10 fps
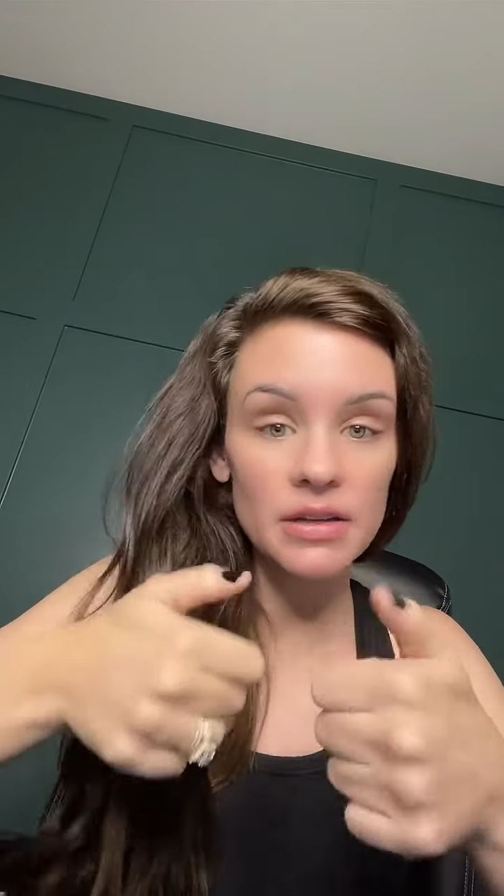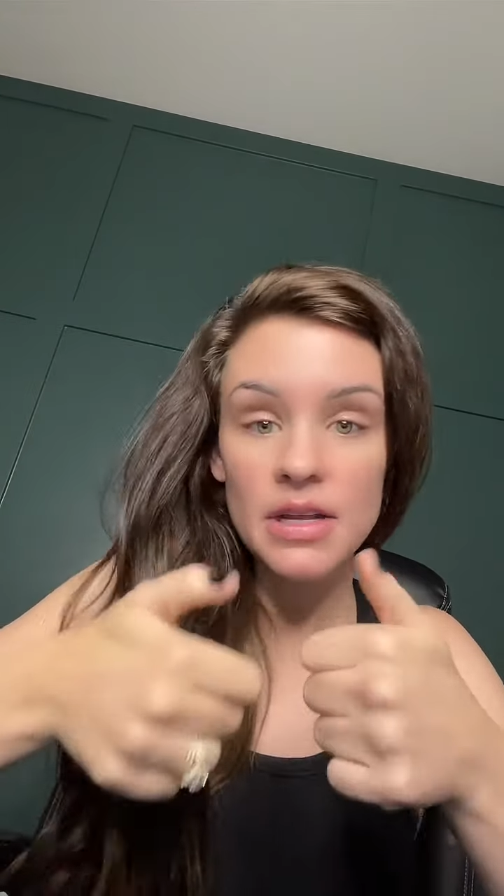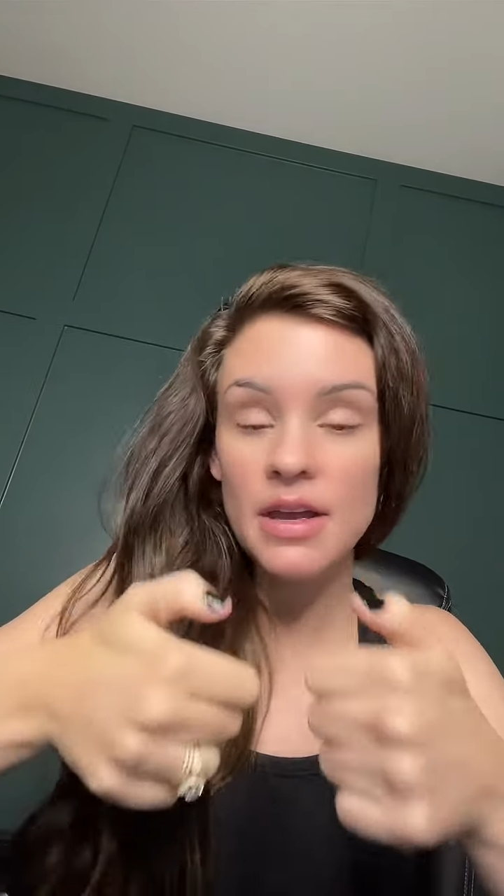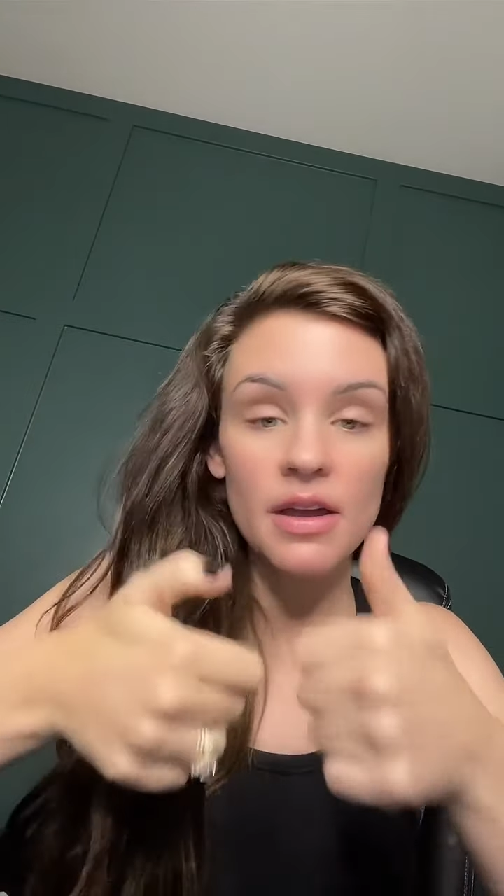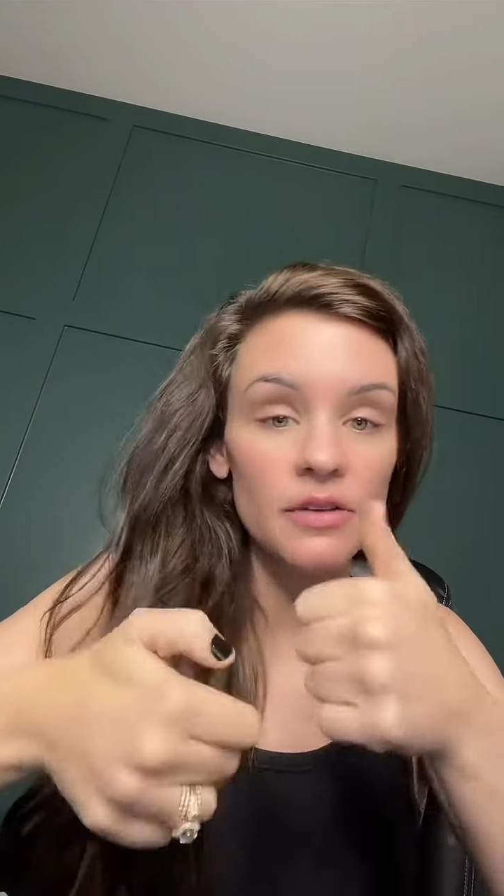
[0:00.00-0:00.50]

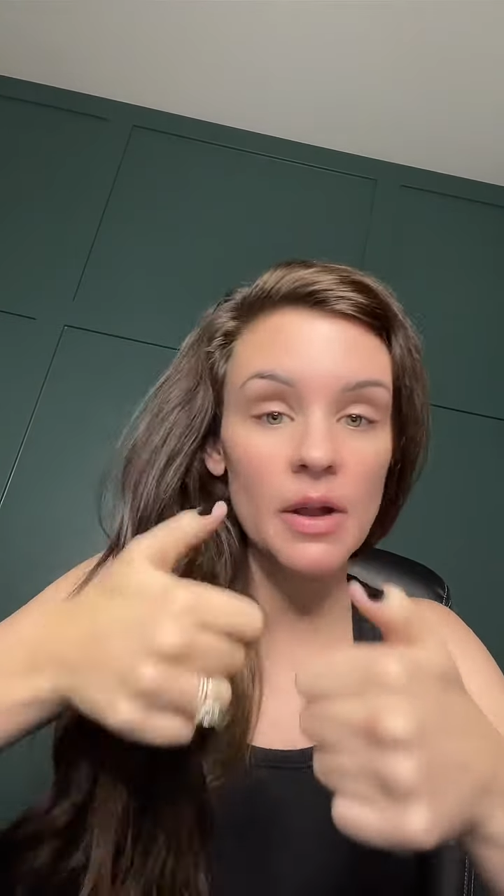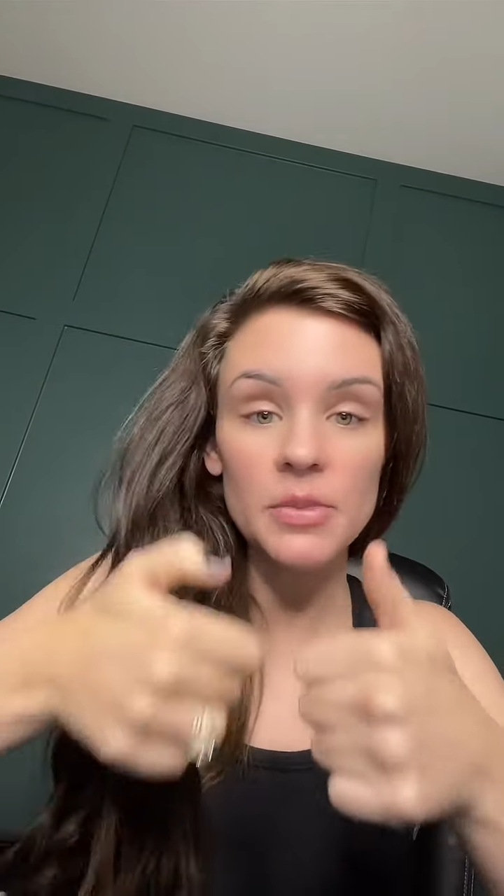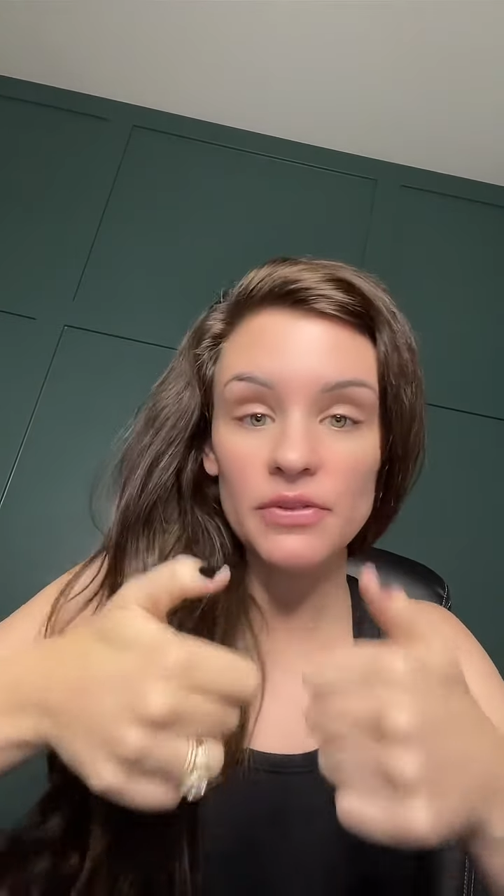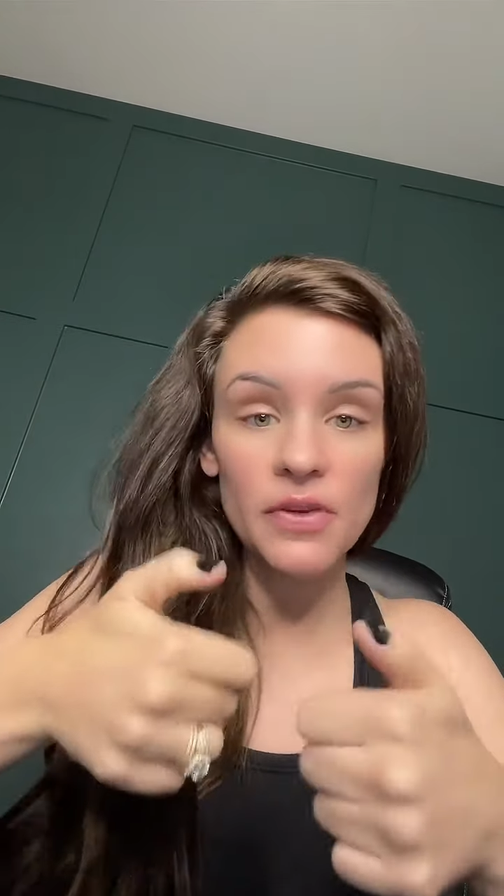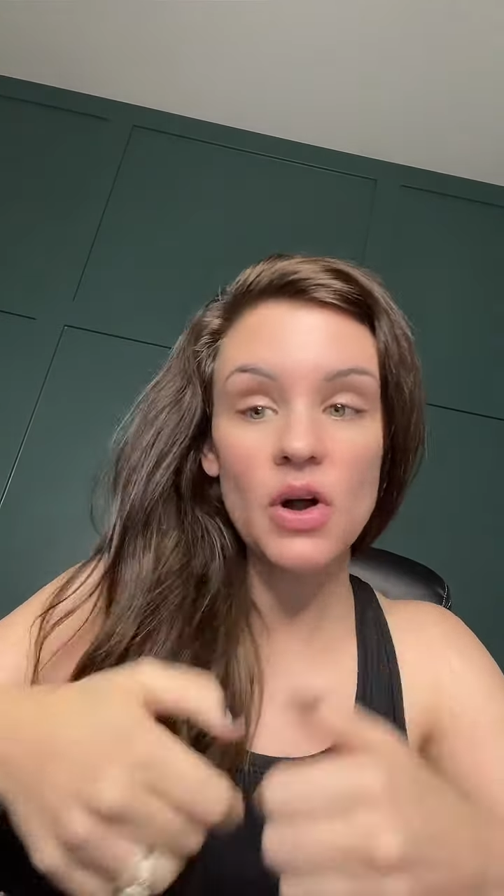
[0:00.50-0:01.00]
in
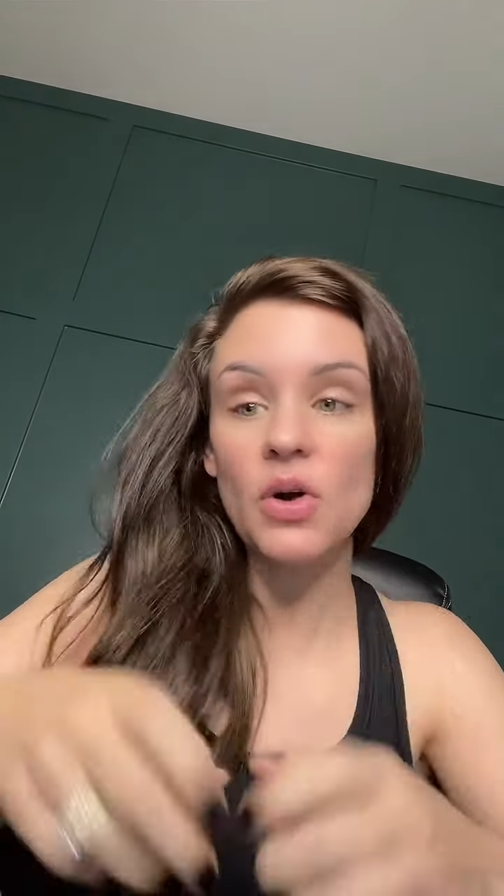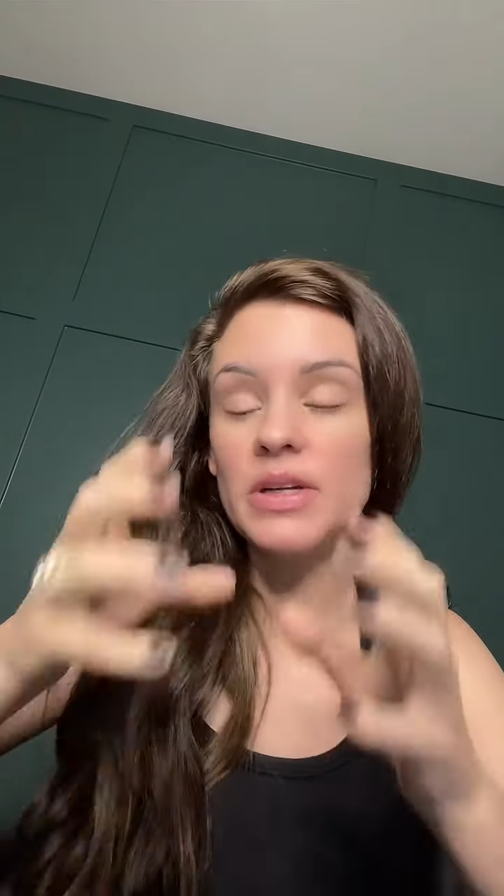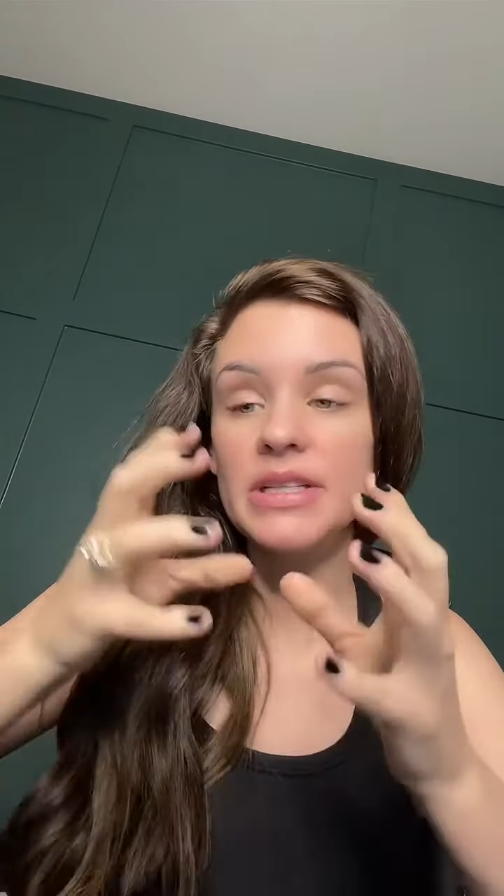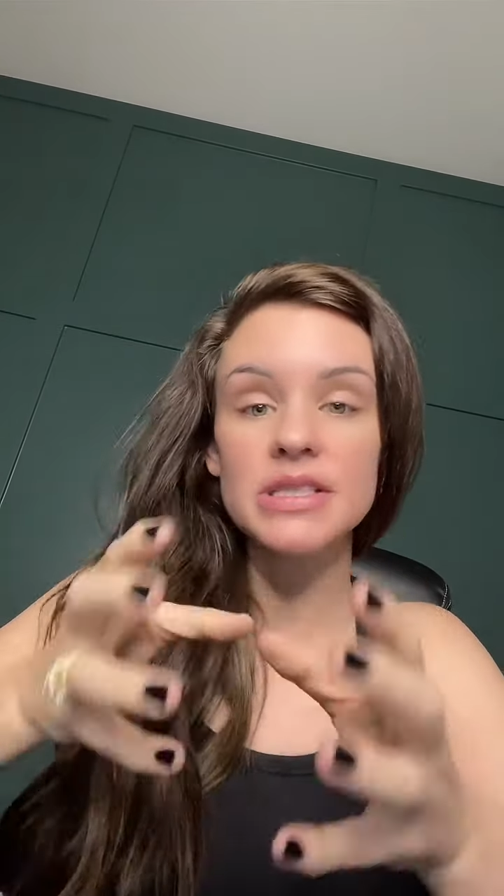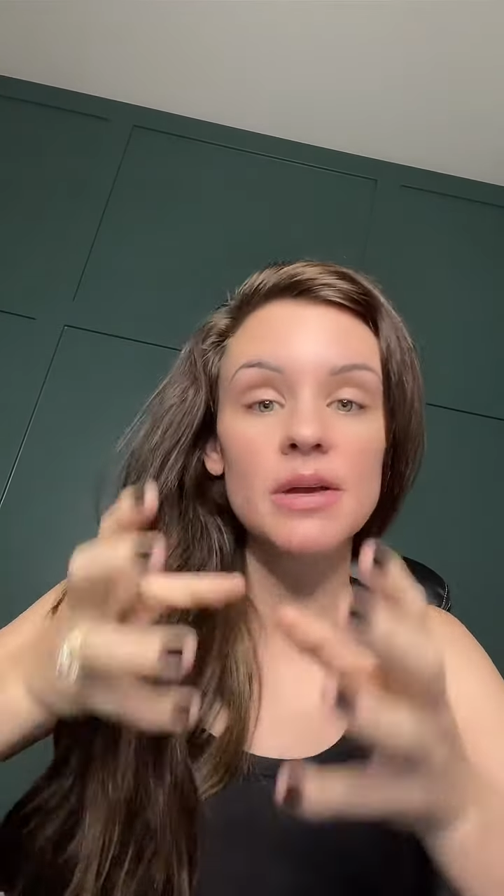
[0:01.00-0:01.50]
from your phone.